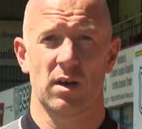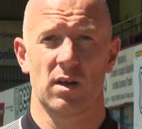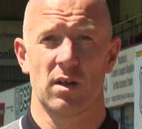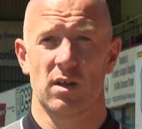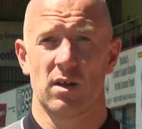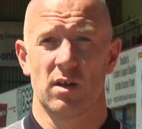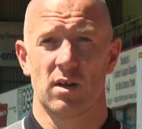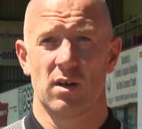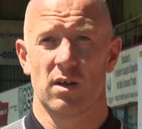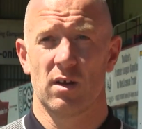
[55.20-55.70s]

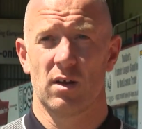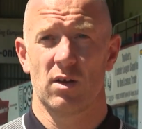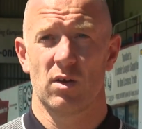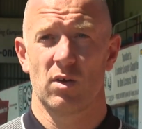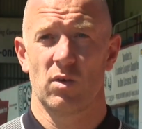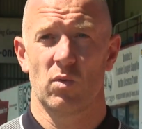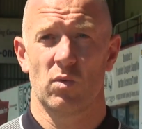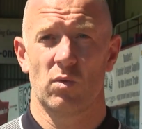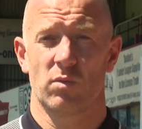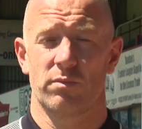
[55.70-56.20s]
Stephanie
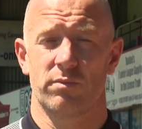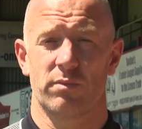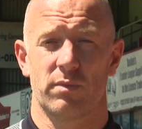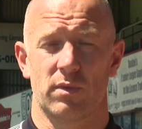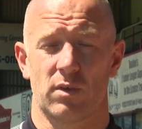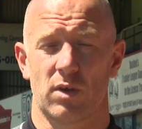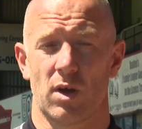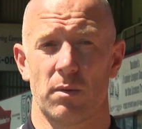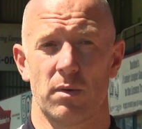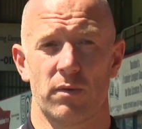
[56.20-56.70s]
Daly,
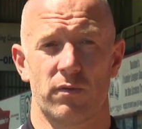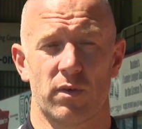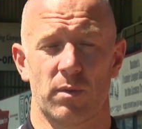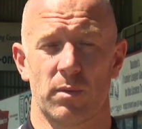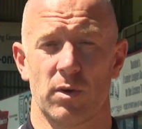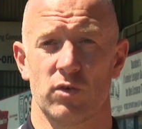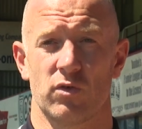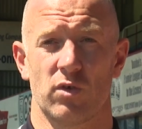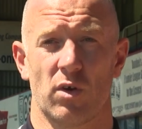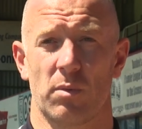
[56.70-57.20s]

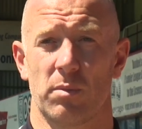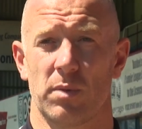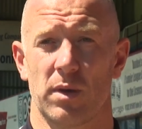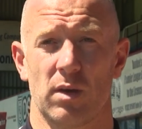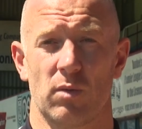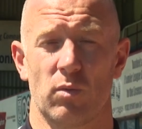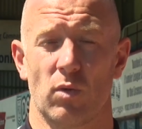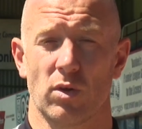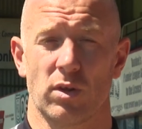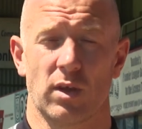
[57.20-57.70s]
STV
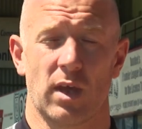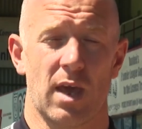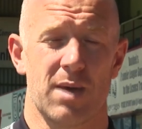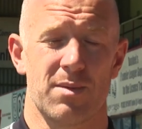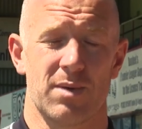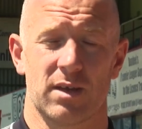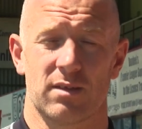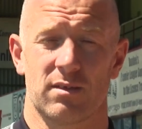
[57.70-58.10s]
News.